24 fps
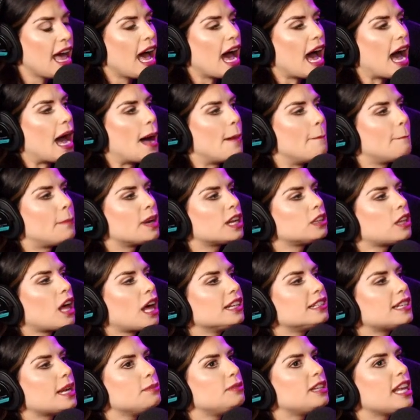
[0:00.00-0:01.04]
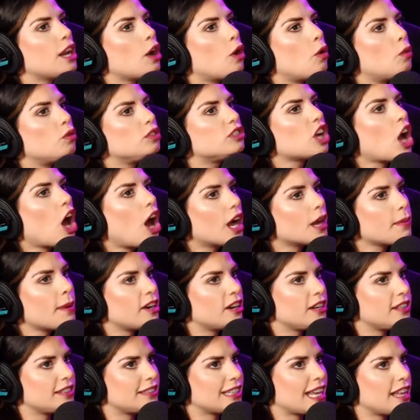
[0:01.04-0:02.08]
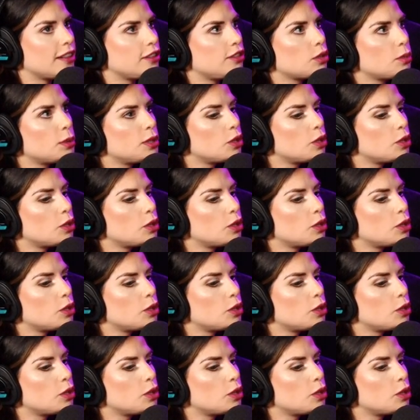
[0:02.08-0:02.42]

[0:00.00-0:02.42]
Yeah. Um, but a lot of times they don't talk about it as kids.